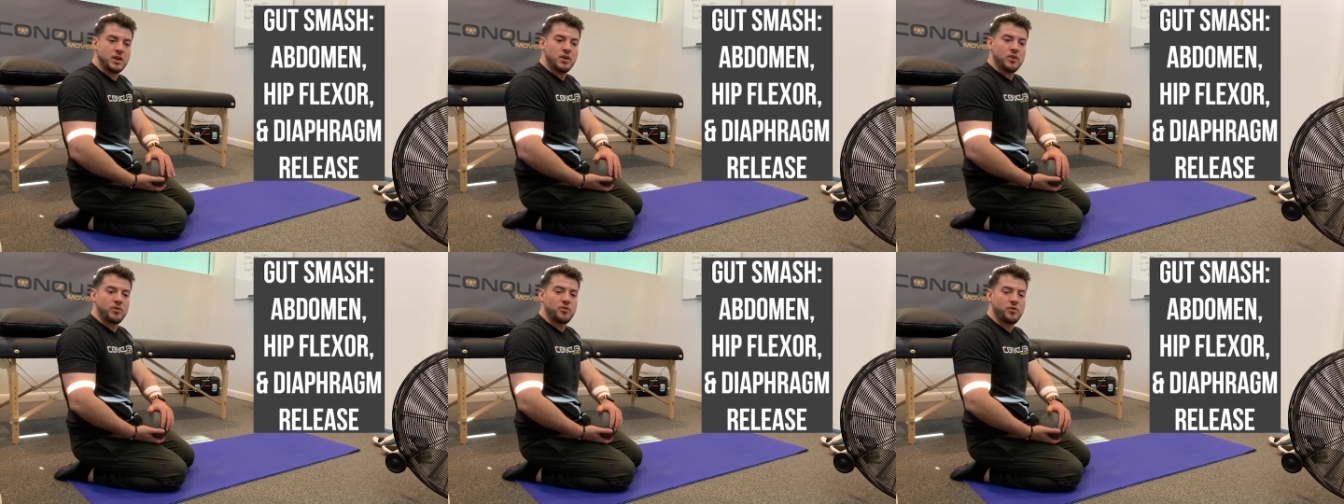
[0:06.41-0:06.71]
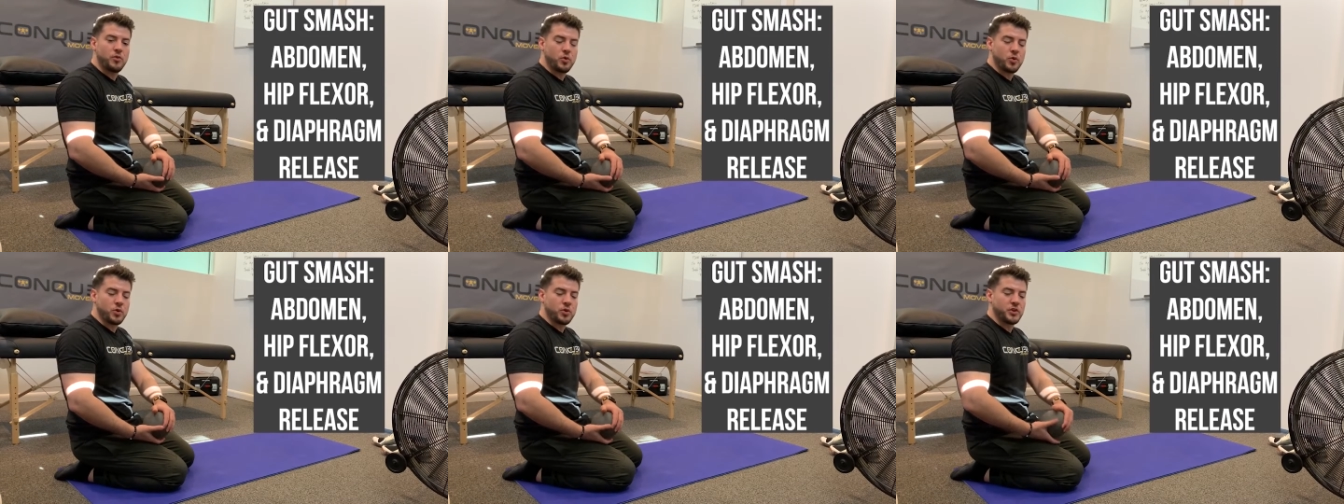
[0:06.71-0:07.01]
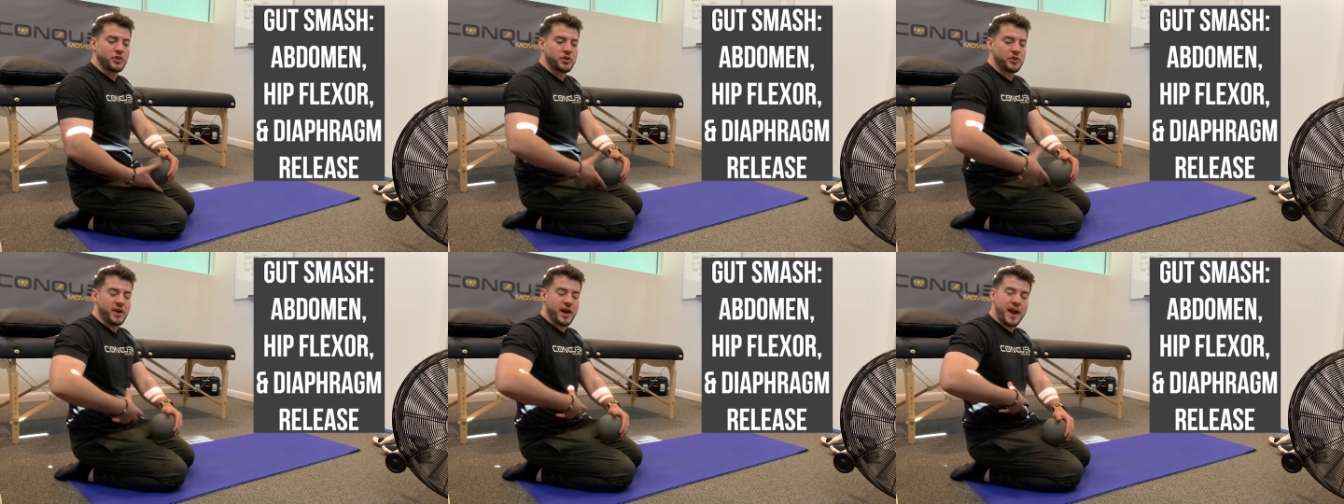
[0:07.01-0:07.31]

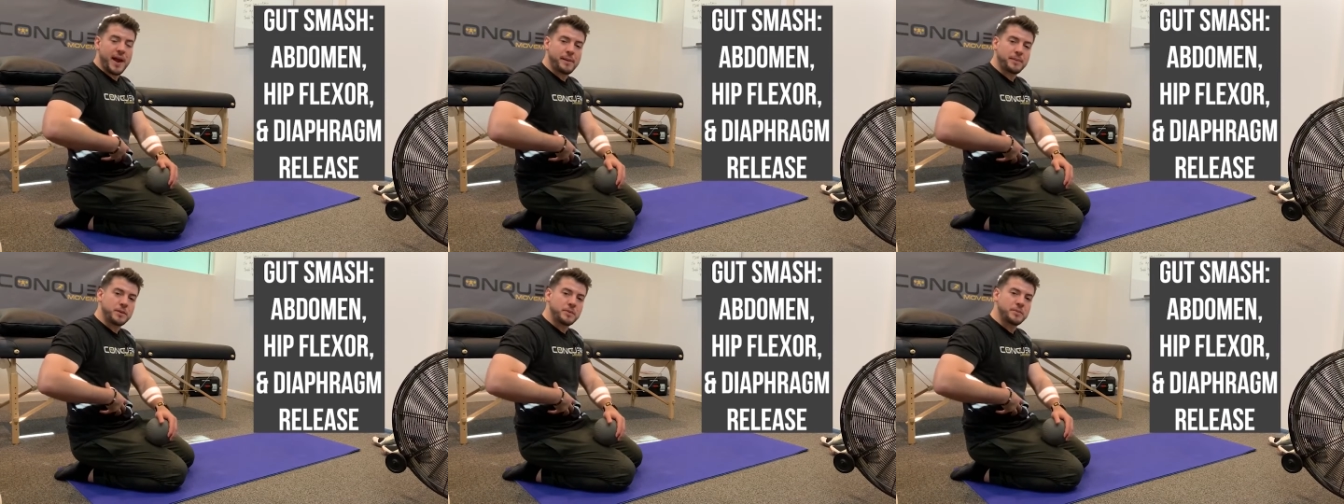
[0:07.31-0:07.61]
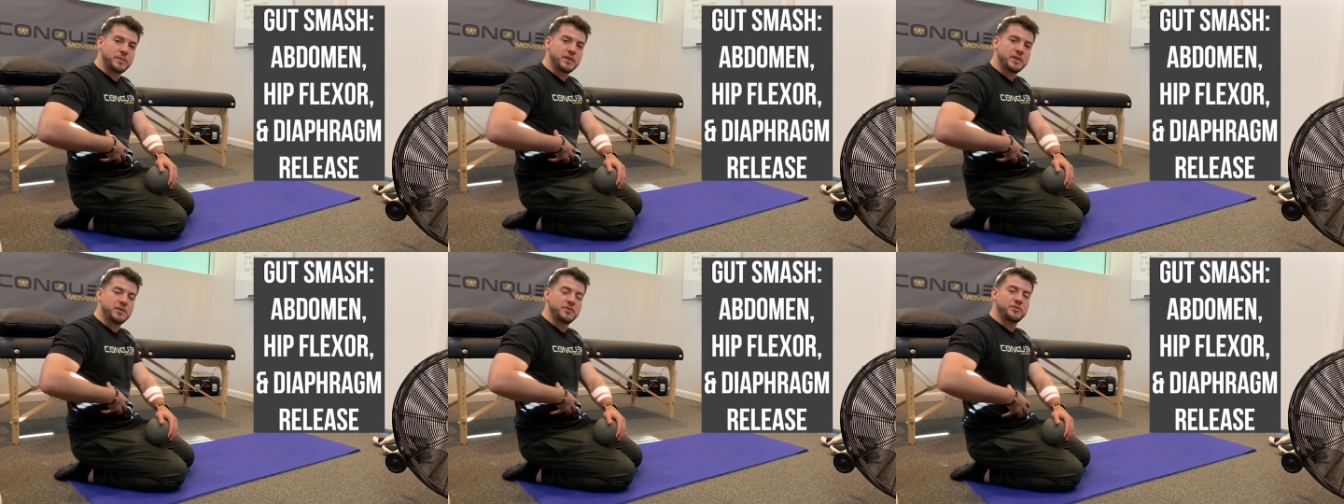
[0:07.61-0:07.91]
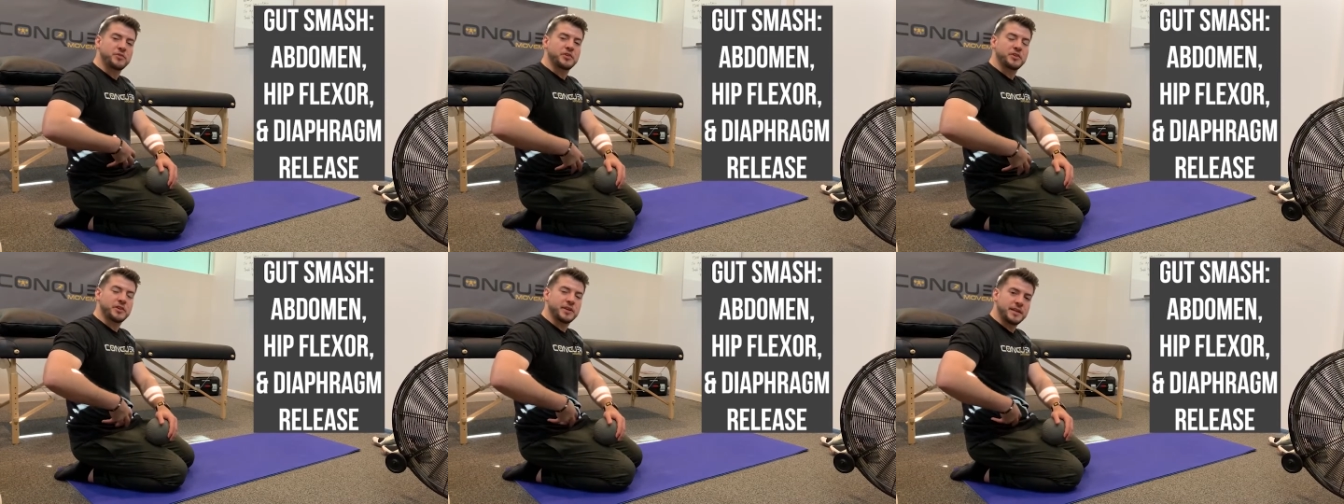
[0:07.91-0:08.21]
for your abdomen,
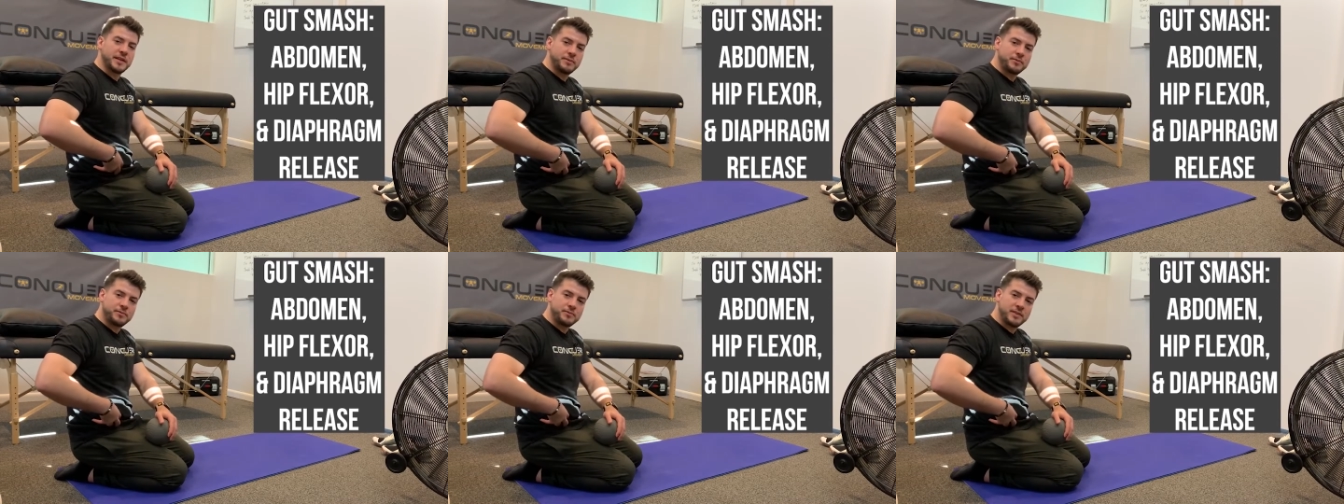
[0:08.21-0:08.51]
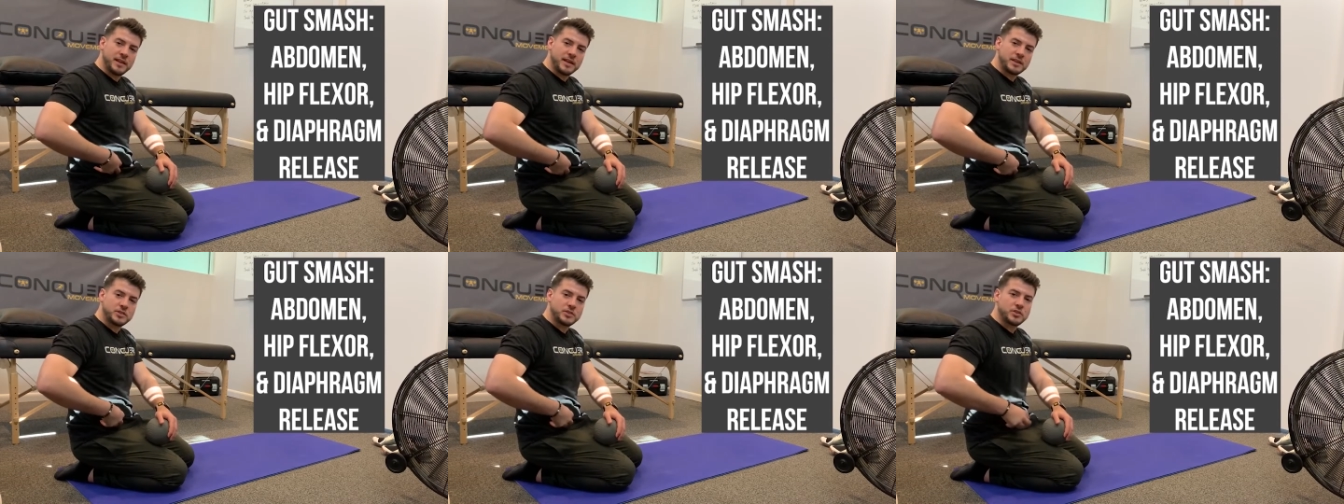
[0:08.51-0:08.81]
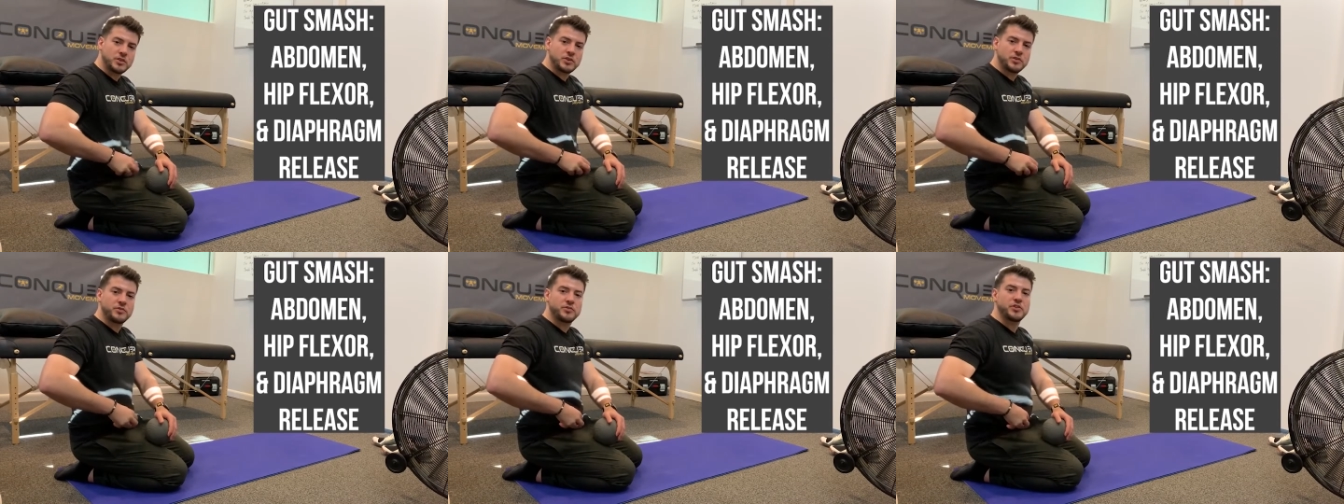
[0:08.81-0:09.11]
for your hip
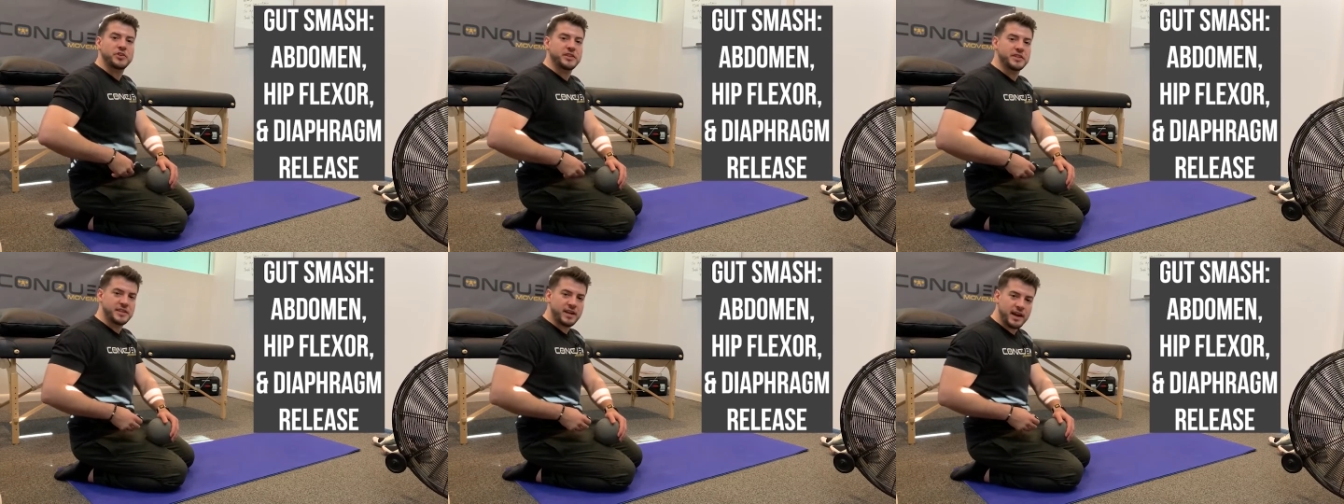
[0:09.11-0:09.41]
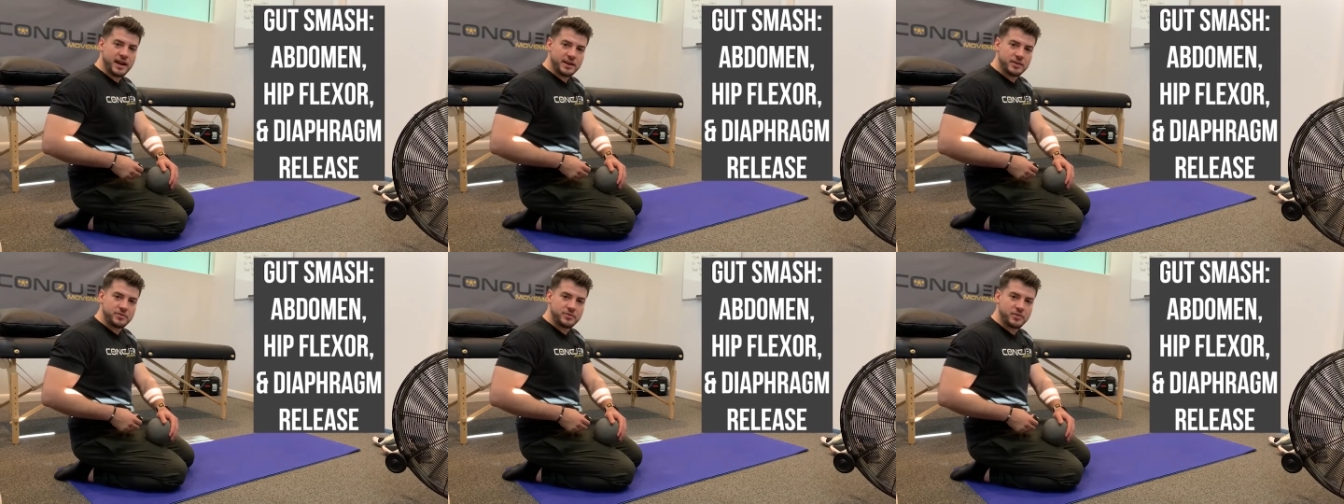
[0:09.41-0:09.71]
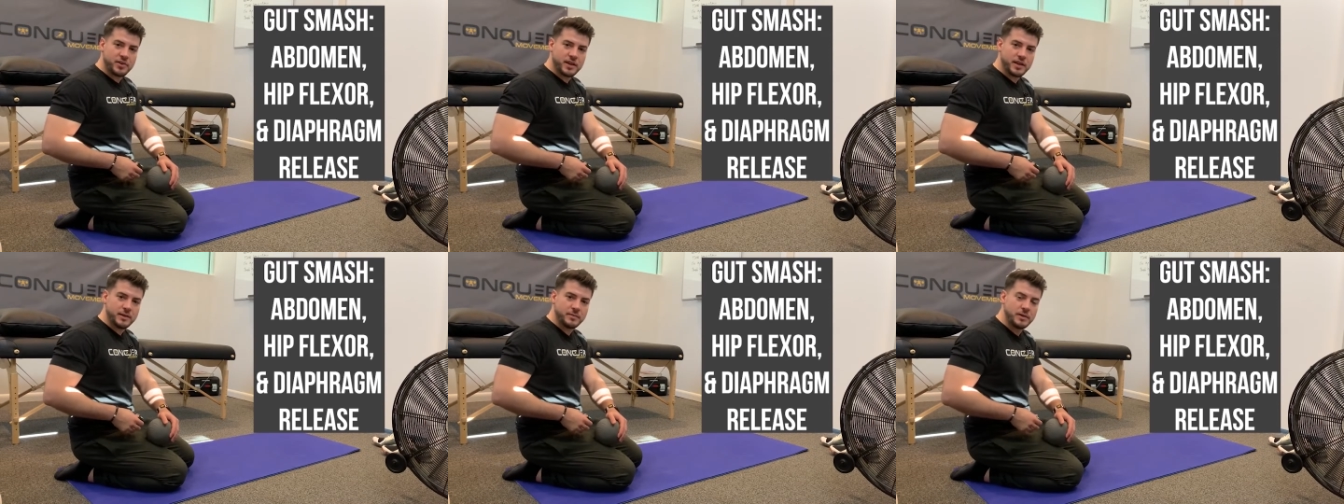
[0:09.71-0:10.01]
flexor, for your
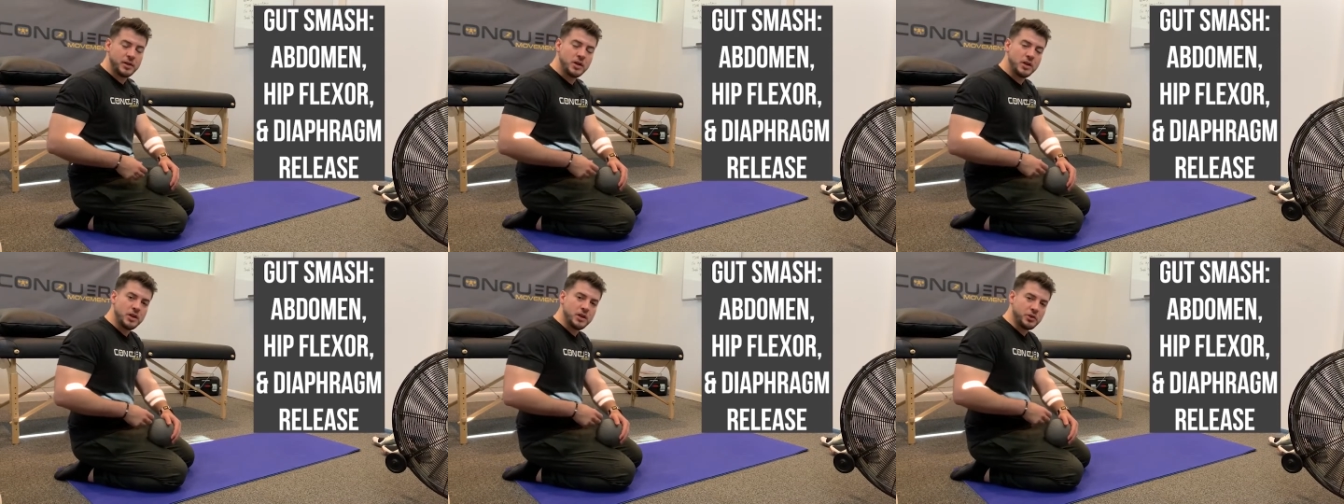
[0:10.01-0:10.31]
diaphragm.